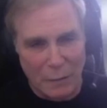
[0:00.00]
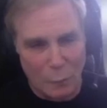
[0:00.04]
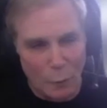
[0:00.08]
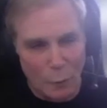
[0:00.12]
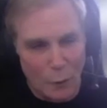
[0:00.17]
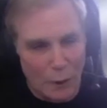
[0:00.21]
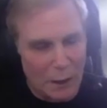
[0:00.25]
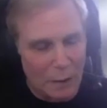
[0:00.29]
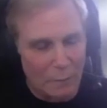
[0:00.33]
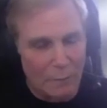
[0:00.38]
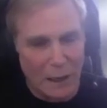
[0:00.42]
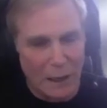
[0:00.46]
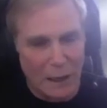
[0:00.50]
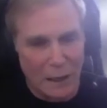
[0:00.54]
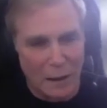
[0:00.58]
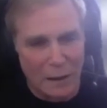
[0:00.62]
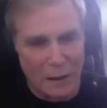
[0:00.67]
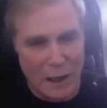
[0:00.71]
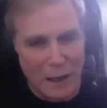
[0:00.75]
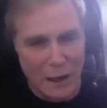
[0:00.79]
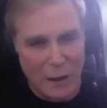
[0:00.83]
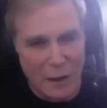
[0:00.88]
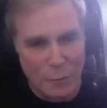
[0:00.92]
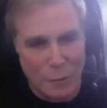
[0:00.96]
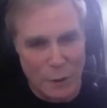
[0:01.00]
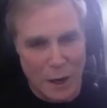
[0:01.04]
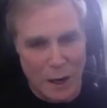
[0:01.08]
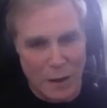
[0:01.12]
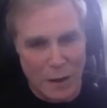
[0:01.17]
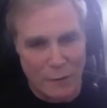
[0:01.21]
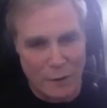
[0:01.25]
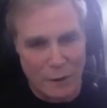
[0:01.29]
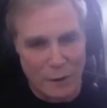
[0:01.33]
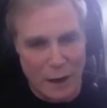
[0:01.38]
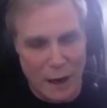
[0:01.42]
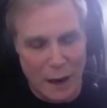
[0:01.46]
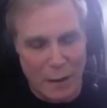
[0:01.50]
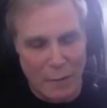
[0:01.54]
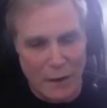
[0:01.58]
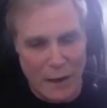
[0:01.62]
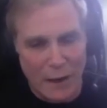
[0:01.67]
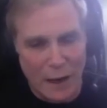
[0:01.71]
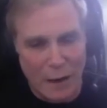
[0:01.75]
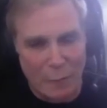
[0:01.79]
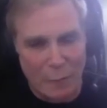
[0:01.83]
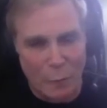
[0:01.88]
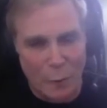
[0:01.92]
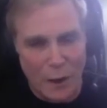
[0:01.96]
we can make a nice profit, and
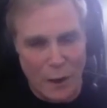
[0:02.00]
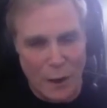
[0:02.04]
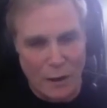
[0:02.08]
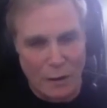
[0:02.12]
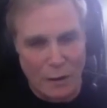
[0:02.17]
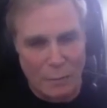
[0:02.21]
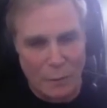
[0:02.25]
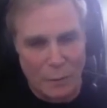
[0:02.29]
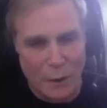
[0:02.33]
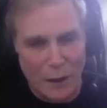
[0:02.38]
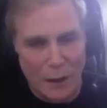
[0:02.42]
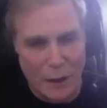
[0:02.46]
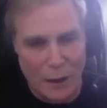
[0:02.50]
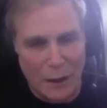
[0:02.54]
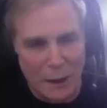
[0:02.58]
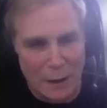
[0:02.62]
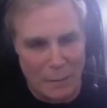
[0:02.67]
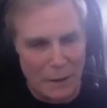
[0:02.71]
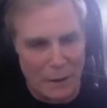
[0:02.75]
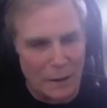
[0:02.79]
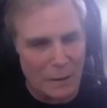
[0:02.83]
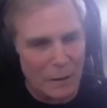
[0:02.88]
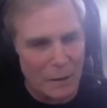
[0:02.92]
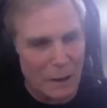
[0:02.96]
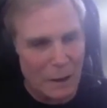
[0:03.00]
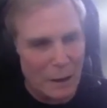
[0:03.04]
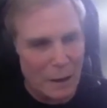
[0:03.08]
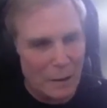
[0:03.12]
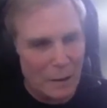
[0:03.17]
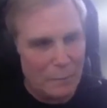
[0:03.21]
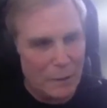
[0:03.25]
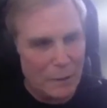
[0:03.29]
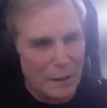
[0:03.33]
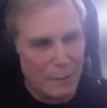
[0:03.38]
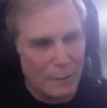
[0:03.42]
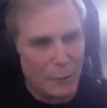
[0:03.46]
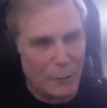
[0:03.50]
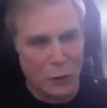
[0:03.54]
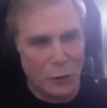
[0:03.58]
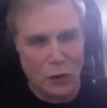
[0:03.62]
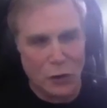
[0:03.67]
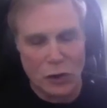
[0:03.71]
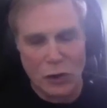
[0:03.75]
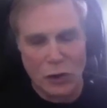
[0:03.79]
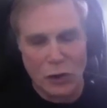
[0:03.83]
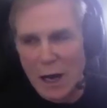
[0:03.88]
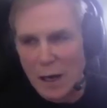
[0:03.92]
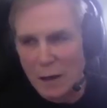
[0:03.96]
yet we can pay. I mean, people are
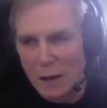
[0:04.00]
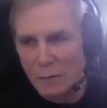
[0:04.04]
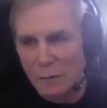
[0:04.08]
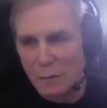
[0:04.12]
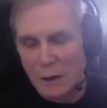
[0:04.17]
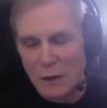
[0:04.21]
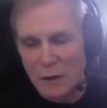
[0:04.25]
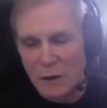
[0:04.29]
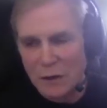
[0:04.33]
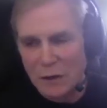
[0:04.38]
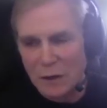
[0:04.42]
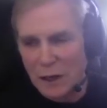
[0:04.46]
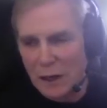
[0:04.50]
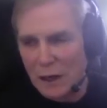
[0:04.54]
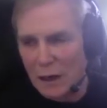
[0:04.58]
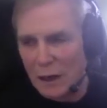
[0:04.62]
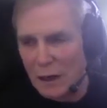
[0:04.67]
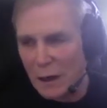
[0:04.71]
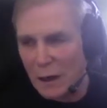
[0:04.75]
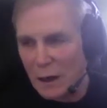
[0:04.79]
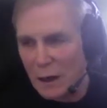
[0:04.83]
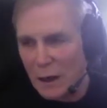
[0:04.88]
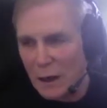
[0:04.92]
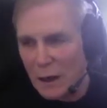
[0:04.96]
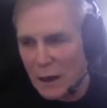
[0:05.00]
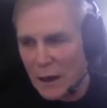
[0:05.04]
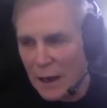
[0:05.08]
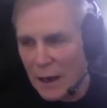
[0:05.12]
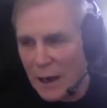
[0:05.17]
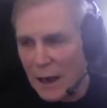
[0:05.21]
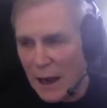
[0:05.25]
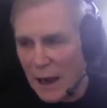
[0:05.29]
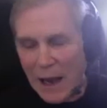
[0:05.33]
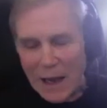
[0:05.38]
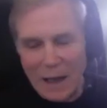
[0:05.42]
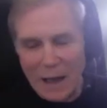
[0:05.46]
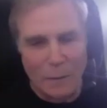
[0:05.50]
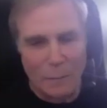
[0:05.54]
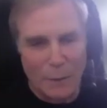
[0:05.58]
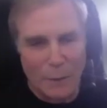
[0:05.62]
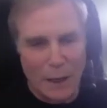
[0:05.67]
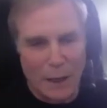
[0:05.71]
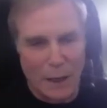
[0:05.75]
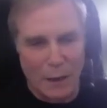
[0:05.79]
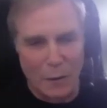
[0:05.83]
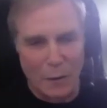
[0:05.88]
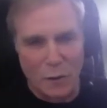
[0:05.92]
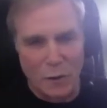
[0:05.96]
shocked when I say, hey, I can
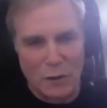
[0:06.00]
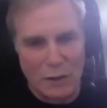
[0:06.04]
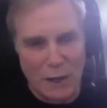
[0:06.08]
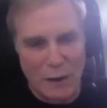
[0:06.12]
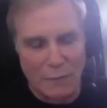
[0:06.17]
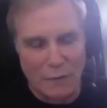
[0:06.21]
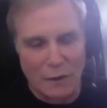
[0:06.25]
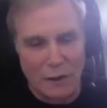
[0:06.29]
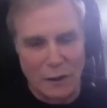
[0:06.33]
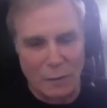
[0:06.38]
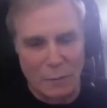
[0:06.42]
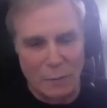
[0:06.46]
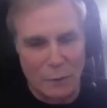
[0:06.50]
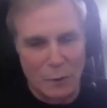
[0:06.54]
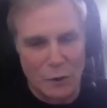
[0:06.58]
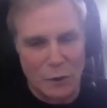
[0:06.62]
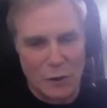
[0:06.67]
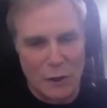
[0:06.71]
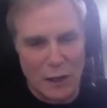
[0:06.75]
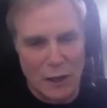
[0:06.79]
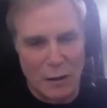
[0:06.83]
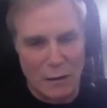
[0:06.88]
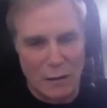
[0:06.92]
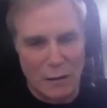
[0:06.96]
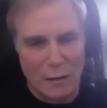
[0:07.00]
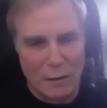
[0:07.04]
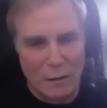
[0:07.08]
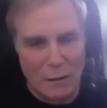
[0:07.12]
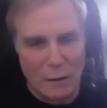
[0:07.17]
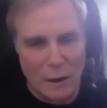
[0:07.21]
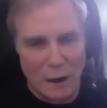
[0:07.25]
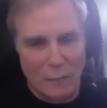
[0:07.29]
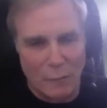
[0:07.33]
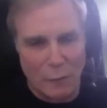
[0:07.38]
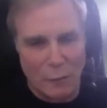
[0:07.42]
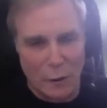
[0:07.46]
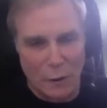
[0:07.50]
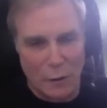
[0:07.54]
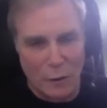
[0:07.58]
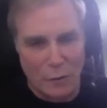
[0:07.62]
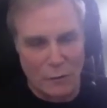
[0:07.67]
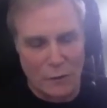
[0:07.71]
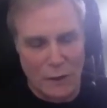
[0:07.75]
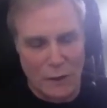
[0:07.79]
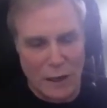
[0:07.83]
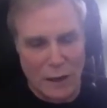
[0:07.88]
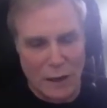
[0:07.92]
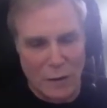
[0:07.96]
pay you 70% of what your
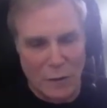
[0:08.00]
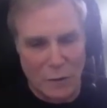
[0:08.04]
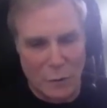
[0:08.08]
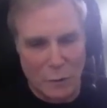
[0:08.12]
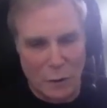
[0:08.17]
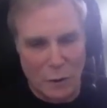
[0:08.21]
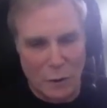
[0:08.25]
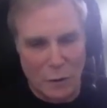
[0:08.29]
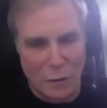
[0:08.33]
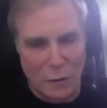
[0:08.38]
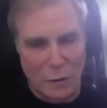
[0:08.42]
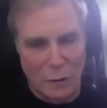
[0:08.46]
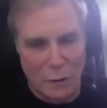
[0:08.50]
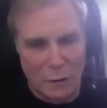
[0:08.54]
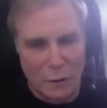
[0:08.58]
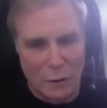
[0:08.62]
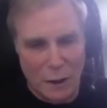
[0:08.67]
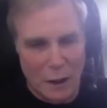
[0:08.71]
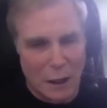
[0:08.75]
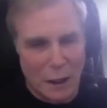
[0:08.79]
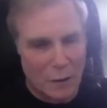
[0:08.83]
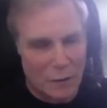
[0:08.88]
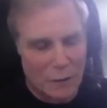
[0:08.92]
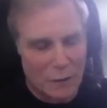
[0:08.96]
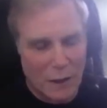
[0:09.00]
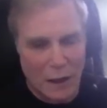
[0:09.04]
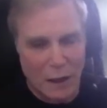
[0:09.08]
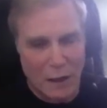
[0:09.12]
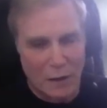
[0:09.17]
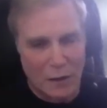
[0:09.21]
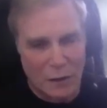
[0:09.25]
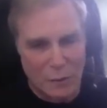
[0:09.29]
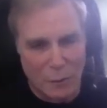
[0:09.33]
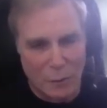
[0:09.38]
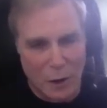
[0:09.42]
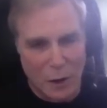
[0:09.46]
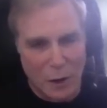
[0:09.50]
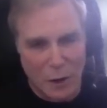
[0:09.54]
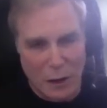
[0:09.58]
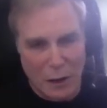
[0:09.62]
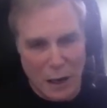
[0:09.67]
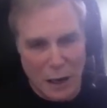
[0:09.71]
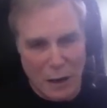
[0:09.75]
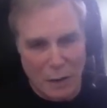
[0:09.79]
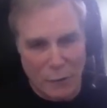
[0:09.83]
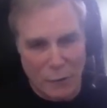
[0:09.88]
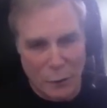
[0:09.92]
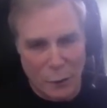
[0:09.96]
data's worth, and I'll take a small
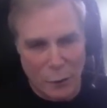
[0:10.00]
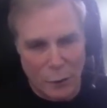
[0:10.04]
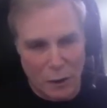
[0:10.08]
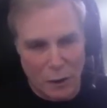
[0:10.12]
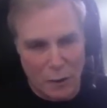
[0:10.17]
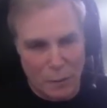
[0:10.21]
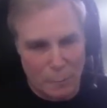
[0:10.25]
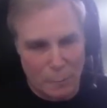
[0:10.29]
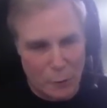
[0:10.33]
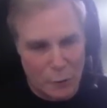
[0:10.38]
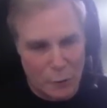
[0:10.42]
cut of 30%,